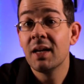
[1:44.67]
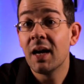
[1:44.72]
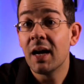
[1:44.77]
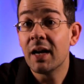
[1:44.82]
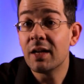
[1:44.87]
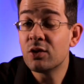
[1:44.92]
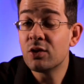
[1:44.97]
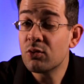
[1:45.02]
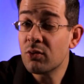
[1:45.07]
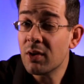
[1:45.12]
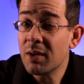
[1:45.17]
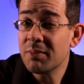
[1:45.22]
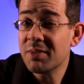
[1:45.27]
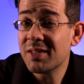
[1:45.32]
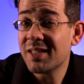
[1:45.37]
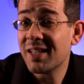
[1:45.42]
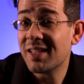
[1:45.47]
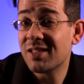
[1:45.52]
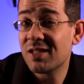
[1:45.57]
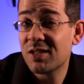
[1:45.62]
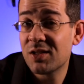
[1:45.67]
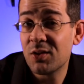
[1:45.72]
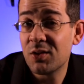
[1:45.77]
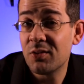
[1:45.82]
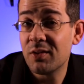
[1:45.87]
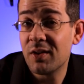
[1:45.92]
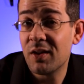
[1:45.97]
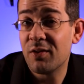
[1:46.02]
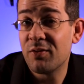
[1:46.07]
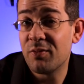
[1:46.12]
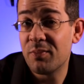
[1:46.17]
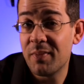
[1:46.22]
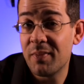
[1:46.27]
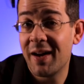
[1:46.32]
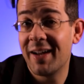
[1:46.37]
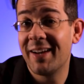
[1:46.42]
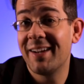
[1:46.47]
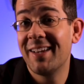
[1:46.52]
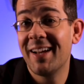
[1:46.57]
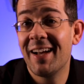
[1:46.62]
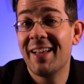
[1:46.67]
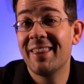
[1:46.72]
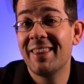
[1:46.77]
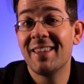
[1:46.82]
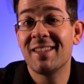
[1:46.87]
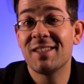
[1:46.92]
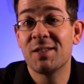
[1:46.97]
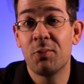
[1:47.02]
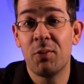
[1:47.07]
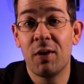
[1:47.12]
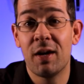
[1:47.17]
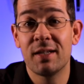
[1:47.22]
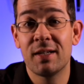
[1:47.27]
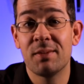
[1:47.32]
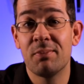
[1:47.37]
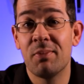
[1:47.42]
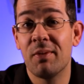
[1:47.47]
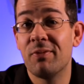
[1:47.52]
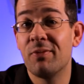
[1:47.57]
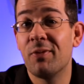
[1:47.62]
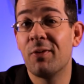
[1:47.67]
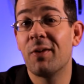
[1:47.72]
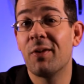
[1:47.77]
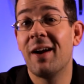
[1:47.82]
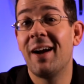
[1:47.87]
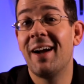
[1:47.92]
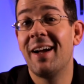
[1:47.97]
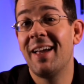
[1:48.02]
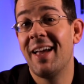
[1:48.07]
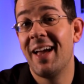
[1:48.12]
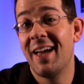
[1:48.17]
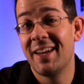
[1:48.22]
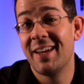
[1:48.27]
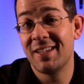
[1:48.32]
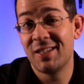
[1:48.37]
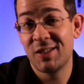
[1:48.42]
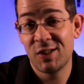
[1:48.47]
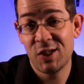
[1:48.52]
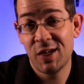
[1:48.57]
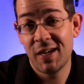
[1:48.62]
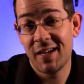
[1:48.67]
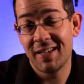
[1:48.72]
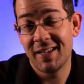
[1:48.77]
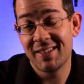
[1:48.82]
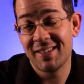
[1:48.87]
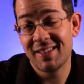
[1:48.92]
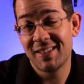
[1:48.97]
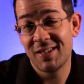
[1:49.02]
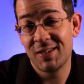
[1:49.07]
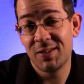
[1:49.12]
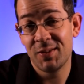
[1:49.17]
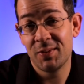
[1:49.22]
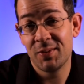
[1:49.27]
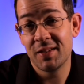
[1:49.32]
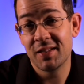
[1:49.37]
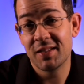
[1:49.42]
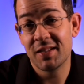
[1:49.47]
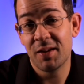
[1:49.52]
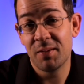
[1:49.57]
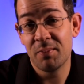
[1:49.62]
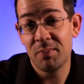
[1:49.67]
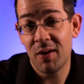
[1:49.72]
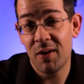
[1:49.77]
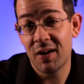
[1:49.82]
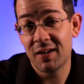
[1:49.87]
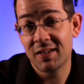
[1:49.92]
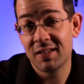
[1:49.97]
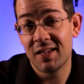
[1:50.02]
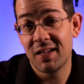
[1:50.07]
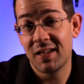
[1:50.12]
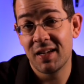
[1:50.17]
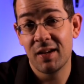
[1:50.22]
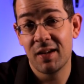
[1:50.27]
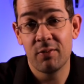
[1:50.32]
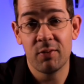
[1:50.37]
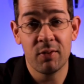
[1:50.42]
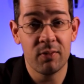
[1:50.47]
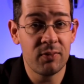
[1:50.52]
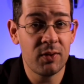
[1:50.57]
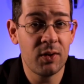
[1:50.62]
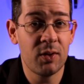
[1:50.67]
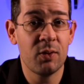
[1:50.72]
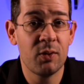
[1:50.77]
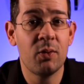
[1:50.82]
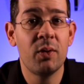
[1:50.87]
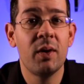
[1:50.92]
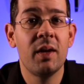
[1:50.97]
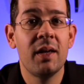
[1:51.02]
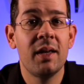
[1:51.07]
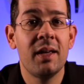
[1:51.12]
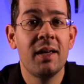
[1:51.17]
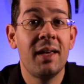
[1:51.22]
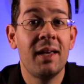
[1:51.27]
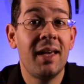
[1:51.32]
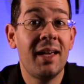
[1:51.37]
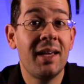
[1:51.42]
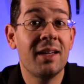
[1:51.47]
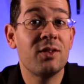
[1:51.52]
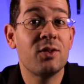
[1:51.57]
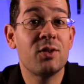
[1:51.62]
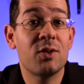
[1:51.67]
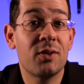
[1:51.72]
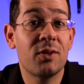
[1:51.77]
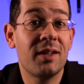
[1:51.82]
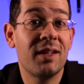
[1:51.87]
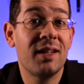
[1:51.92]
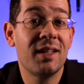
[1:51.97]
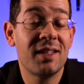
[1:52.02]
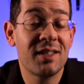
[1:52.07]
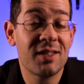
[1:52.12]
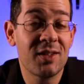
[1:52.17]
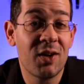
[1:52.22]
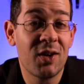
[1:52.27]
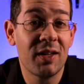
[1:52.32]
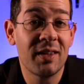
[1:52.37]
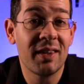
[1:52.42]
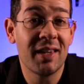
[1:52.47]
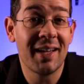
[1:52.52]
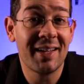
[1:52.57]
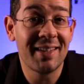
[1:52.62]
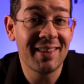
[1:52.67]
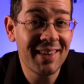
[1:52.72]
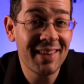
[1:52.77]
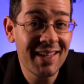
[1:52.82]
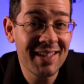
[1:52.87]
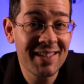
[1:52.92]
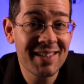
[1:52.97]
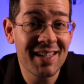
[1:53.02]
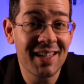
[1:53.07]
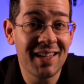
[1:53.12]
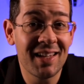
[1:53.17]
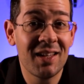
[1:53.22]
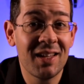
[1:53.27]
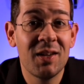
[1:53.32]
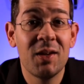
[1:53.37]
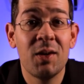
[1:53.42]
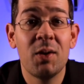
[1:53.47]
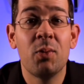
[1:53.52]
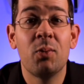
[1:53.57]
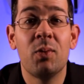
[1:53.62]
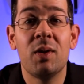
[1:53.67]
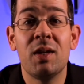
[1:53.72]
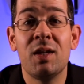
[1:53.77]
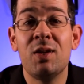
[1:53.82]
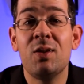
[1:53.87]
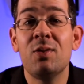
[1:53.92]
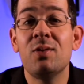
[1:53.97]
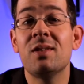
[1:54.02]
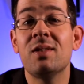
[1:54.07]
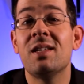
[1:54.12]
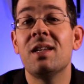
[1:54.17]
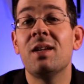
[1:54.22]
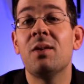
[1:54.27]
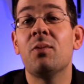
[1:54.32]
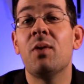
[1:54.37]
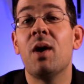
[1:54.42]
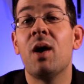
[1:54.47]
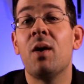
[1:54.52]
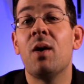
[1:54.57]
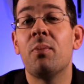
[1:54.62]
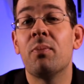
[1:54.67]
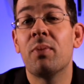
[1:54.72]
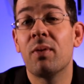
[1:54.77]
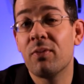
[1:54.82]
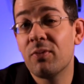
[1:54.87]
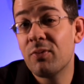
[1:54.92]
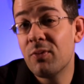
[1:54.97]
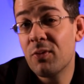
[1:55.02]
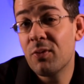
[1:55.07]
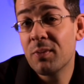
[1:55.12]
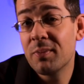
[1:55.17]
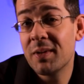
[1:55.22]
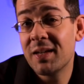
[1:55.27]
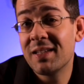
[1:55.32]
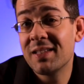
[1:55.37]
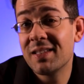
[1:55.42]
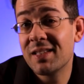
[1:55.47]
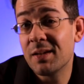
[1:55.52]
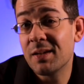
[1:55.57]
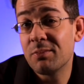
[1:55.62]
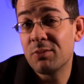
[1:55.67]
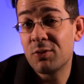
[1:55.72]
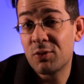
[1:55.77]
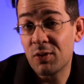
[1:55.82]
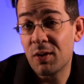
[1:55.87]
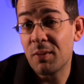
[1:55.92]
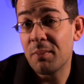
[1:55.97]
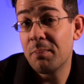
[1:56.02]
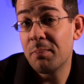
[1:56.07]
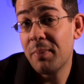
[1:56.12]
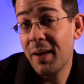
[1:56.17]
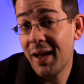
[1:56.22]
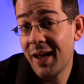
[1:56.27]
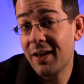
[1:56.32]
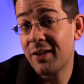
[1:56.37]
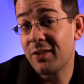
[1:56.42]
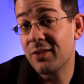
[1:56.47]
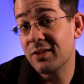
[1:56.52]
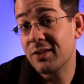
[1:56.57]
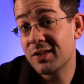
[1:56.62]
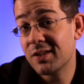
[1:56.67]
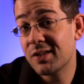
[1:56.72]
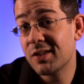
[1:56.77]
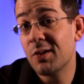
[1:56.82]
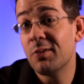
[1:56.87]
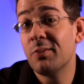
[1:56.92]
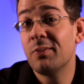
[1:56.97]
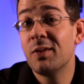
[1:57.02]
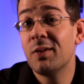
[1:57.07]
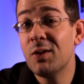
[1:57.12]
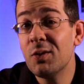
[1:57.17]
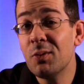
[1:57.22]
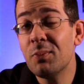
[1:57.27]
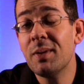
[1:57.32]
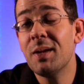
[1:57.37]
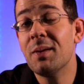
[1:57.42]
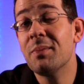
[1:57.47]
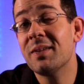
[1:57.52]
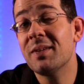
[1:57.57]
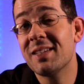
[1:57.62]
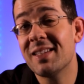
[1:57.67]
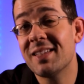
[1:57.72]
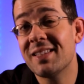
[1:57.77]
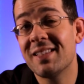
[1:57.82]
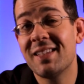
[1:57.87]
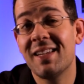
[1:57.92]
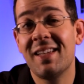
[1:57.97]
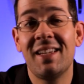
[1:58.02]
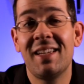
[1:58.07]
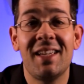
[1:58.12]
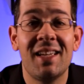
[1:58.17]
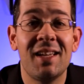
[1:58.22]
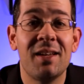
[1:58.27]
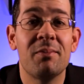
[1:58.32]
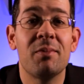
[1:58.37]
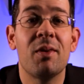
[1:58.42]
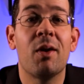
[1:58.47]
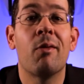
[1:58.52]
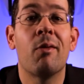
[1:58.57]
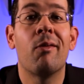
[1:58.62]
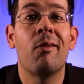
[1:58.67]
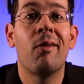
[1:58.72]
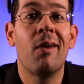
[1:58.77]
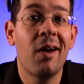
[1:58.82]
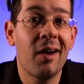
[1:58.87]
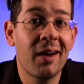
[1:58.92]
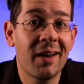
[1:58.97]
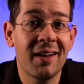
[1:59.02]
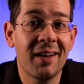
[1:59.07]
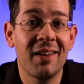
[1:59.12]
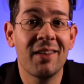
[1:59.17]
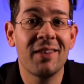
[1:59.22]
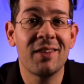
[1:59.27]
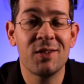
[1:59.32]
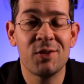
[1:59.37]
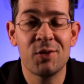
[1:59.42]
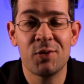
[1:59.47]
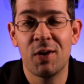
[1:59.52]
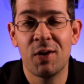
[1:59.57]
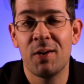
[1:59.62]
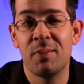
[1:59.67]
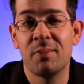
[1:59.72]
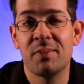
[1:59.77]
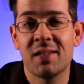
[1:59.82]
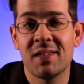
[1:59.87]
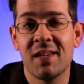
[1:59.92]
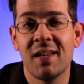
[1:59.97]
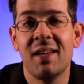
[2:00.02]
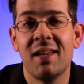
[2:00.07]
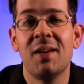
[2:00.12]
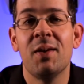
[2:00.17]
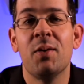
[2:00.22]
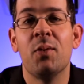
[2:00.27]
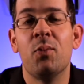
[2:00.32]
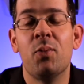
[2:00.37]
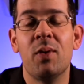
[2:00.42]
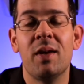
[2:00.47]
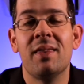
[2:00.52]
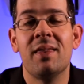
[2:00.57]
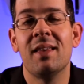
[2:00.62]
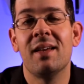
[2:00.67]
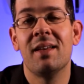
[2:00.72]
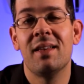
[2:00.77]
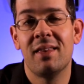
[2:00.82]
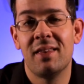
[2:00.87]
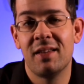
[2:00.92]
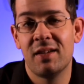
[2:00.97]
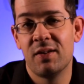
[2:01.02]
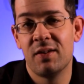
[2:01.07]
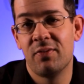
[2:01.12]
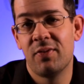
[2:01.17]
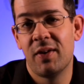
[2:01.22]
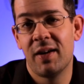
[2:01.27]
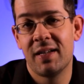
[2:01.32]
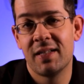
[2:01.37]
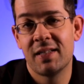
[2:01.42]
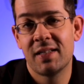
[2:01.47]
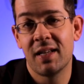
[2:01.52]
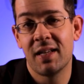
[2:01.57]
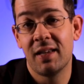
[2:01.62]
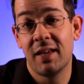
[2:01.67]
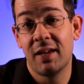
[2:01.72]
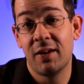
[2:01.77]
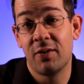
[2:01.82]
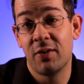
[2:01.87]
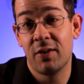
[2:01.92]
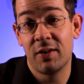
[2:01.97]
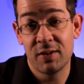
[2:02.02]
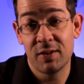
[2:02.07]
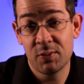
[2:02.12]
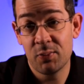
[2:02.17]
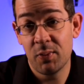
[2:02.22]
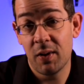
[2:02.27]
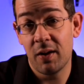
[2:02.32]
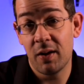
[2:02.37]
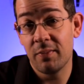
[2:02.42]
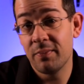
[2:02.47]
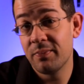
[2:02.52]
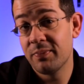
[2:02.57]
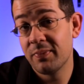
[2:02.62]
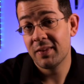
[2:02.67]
A drum set student of mine got this watch before I had a chance to do this unboxing and review, and during his online lesson, we used it while performing some drum patterns. So you'll be able to see him rocking on the drums with the device later on as well.